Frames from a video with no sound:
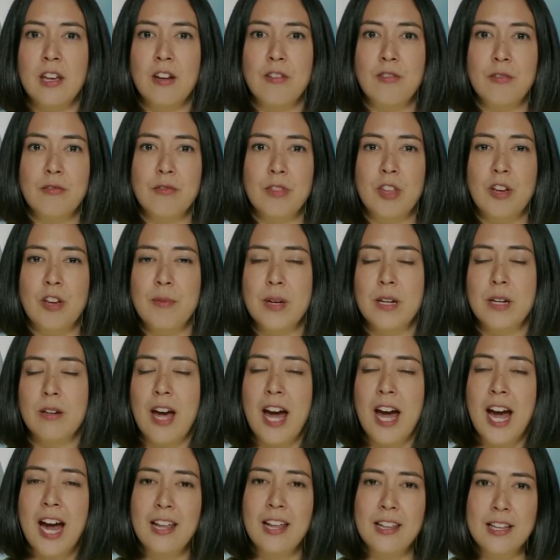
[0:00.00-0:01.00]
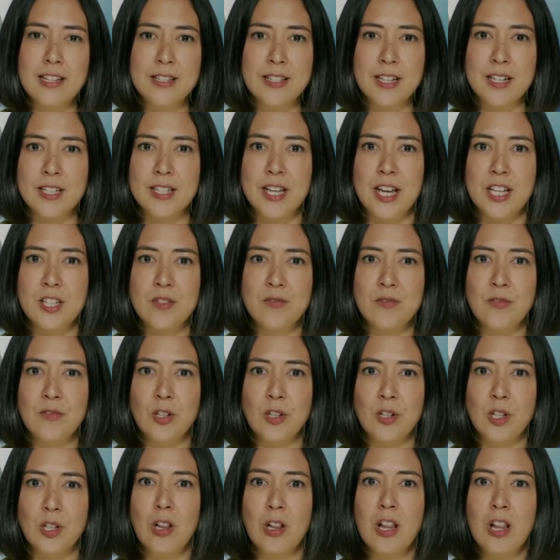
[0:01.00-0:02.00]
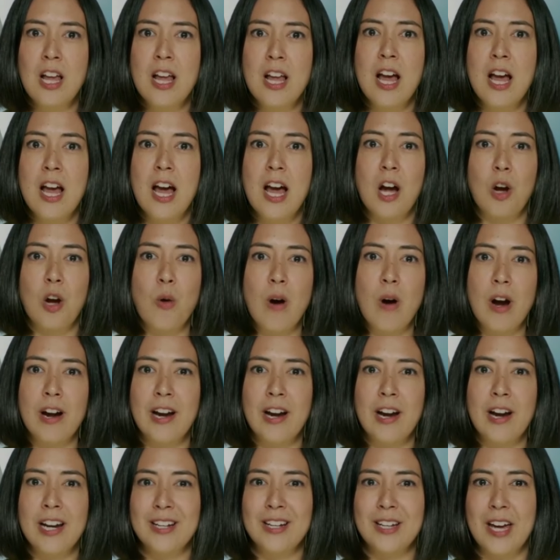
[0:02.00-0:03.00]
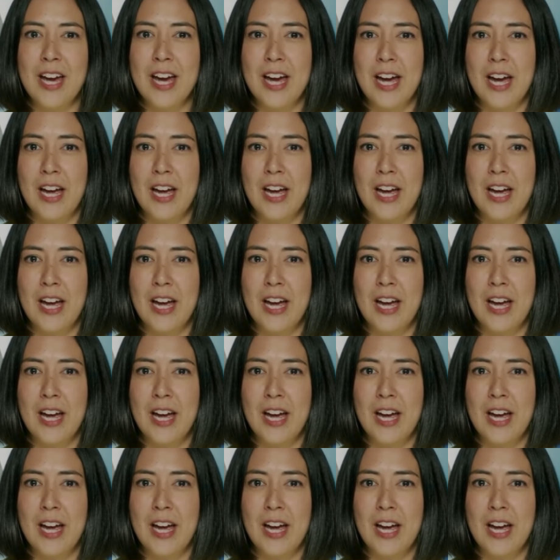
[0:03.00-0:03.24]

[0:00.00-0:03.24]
They've been highly successful acquiring